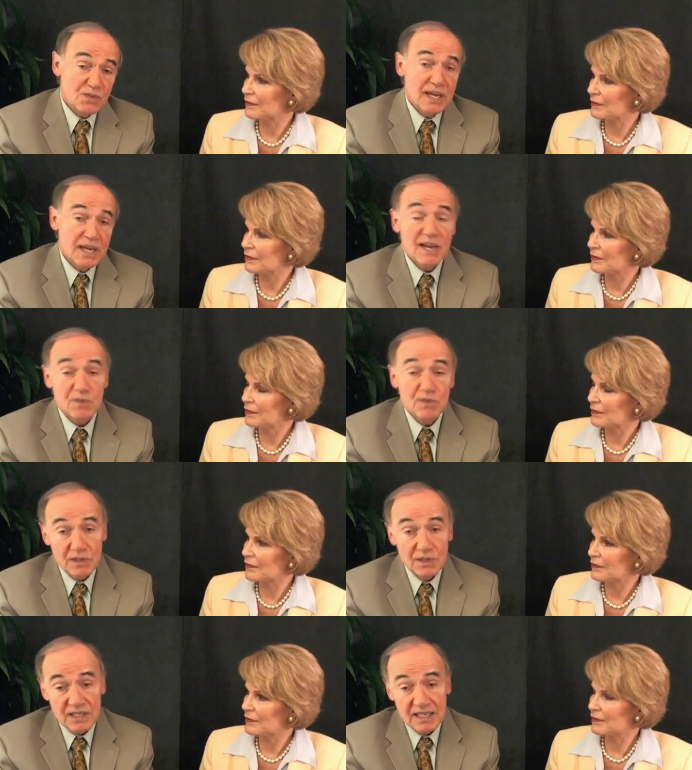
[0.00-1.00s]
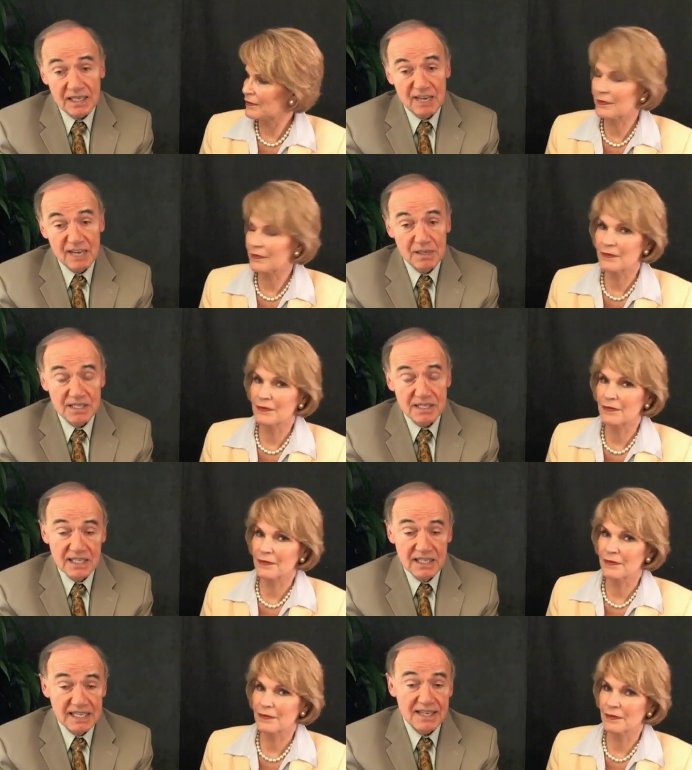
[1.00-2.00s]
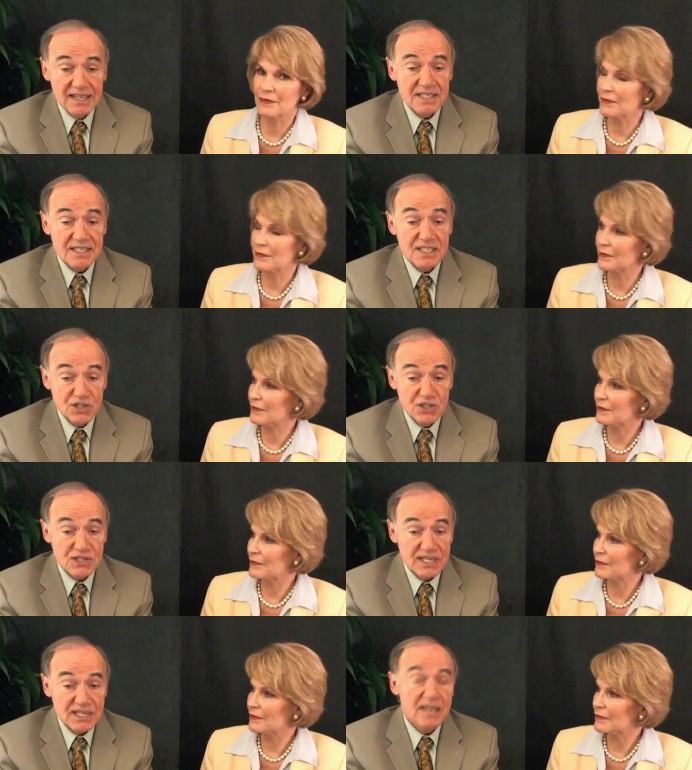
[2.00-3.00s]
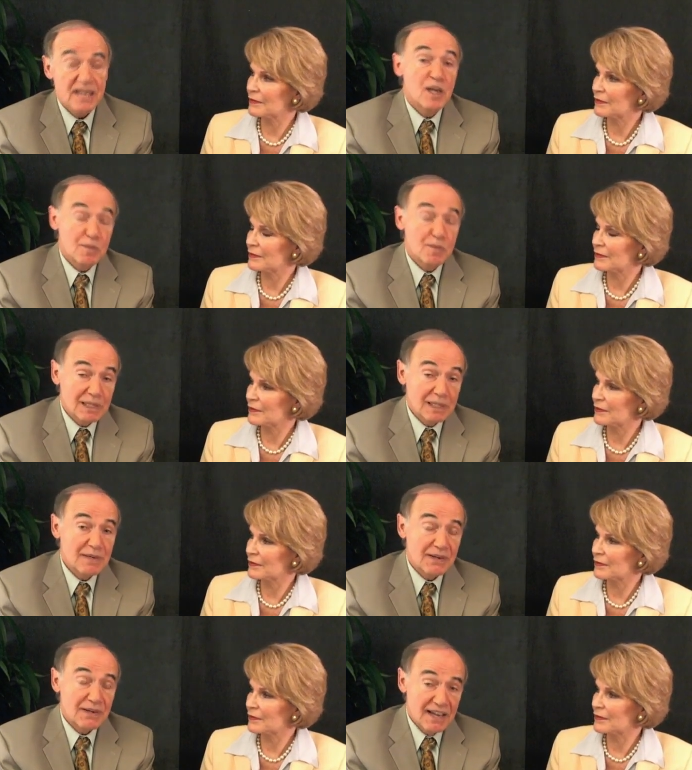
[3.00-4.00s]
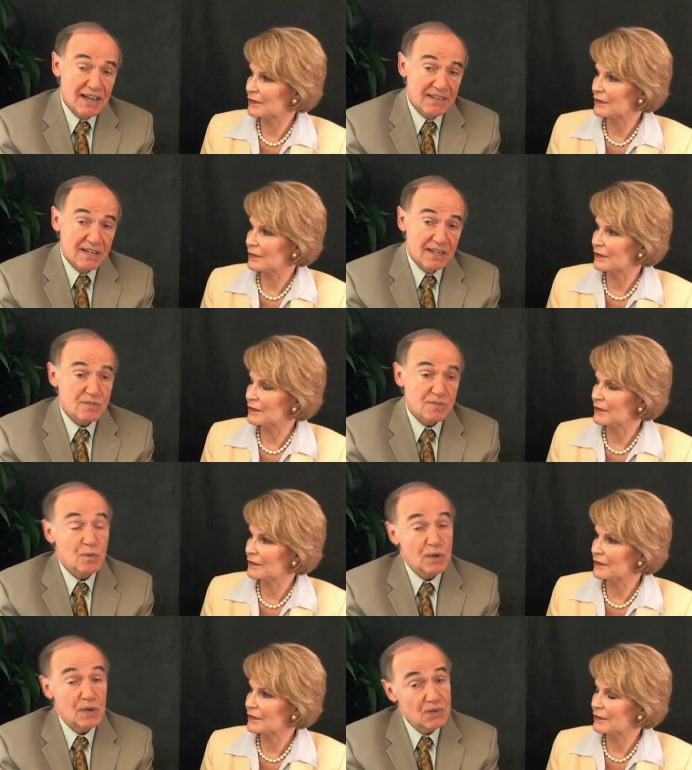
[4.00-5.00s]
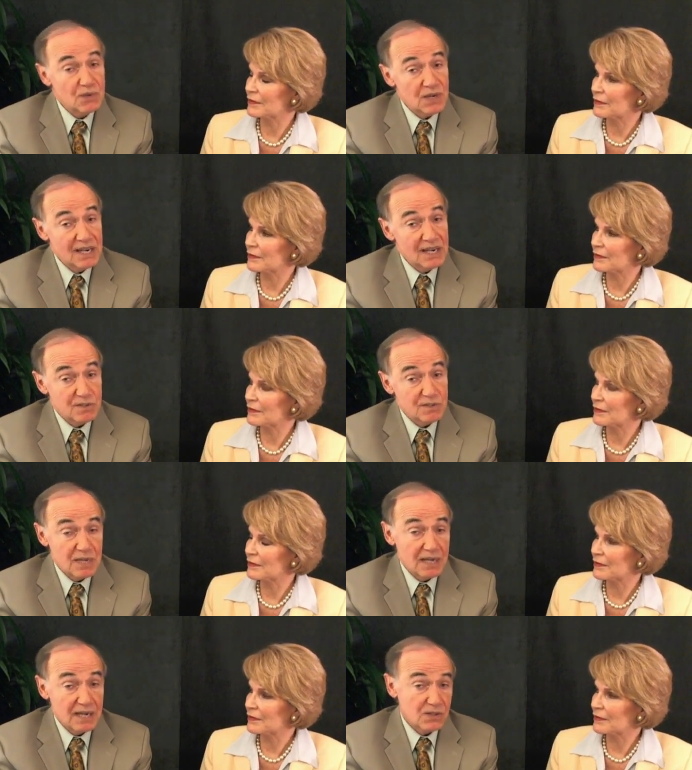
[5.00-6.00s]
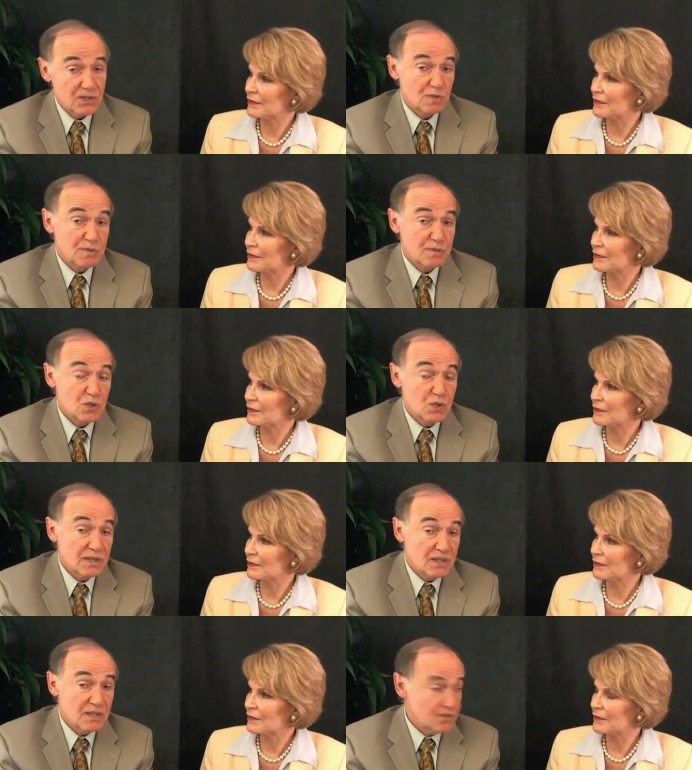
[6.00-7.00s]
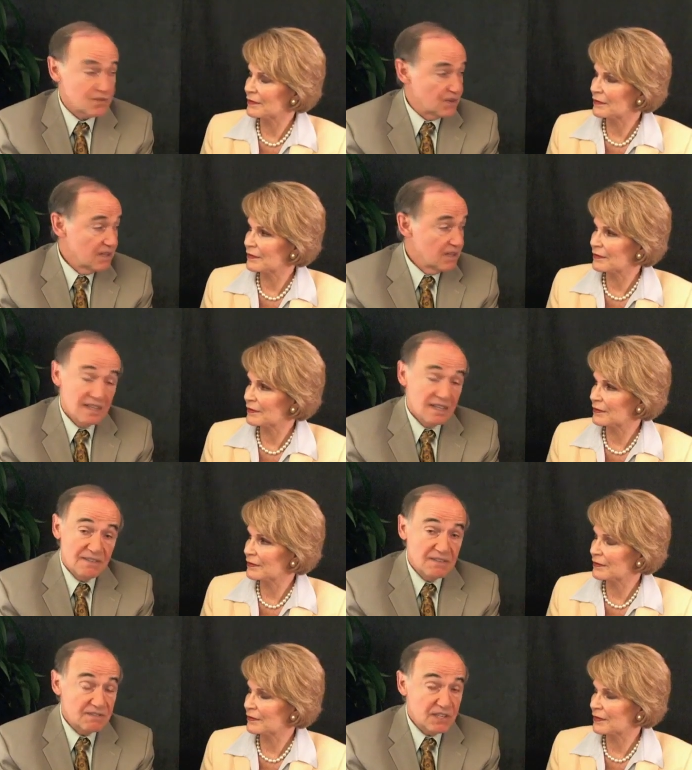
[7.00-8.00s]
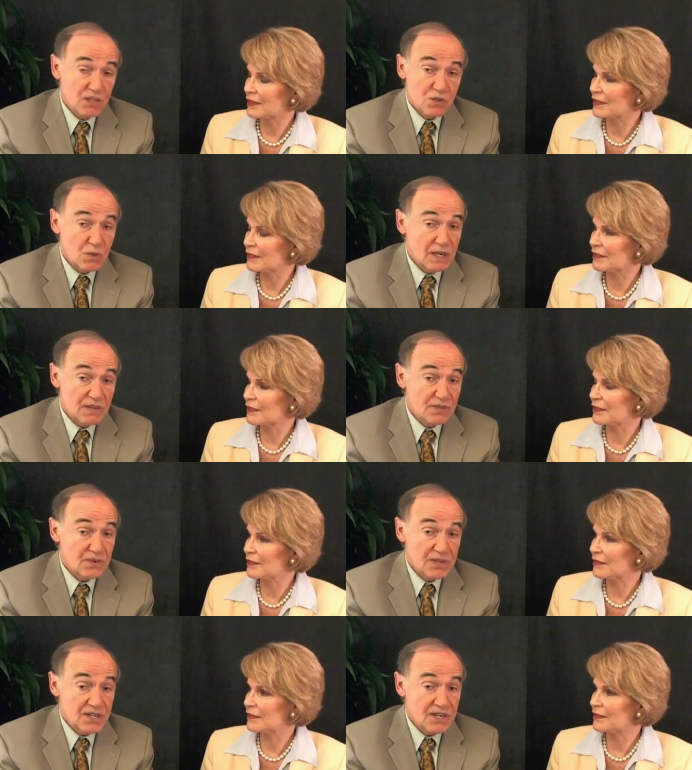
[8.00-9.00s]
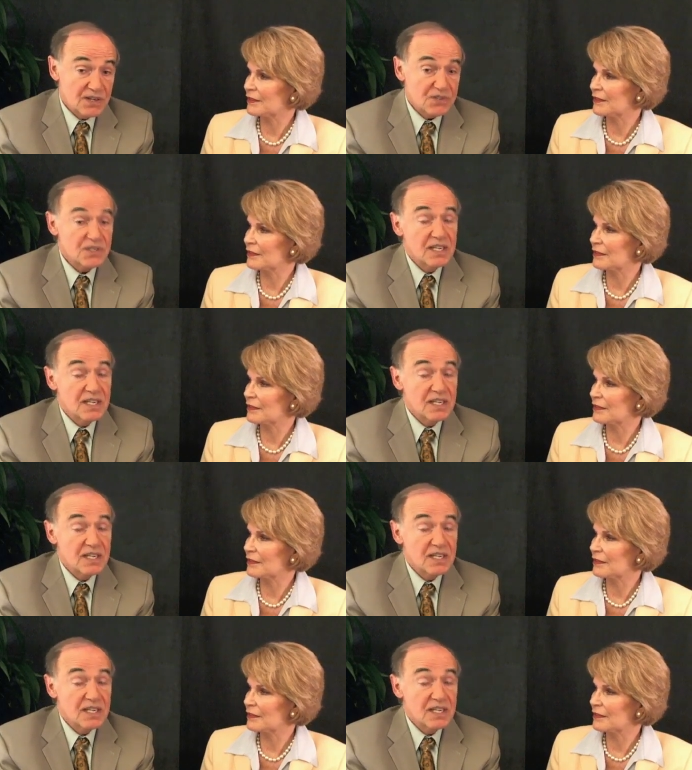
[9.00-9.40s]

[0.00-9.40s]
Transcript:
Speaker 1: we have when we look at a live blood cell analysis is just that, preliminary evidence. But we also have some doctors who've been doing this for 15, 20, 30 years,